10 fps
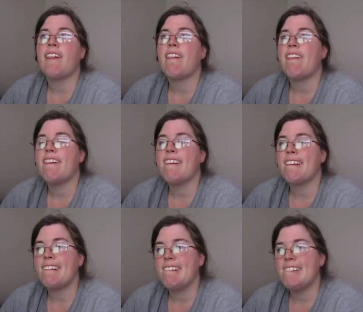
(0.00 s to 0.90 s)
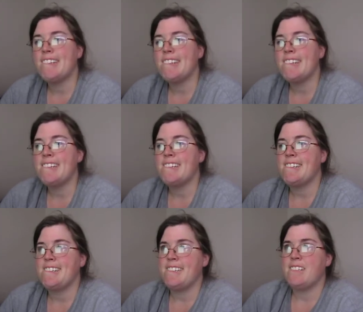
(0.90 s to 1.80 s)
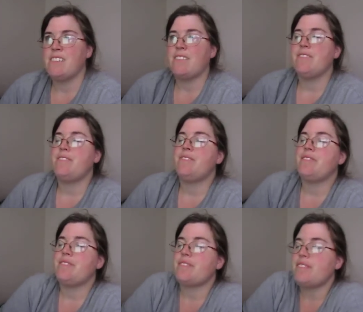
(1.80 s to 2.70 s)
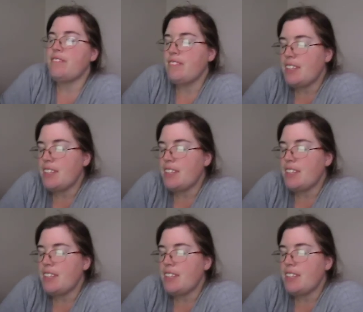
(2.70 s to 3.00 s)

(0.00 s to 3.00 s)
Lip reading: Nobody speaks.